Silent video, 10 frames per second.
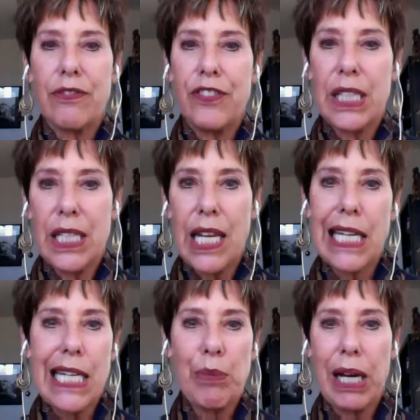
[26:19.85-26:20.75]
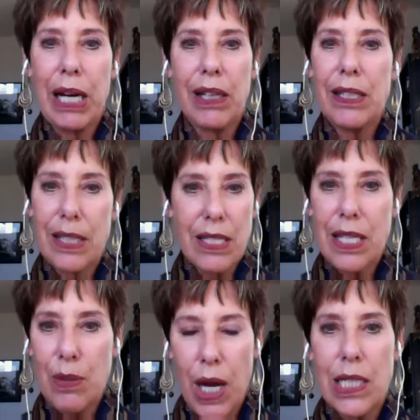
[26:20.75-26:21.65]
feeling icky about it, because he
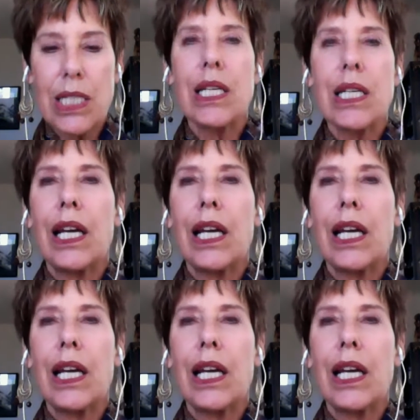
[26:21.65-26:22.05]
was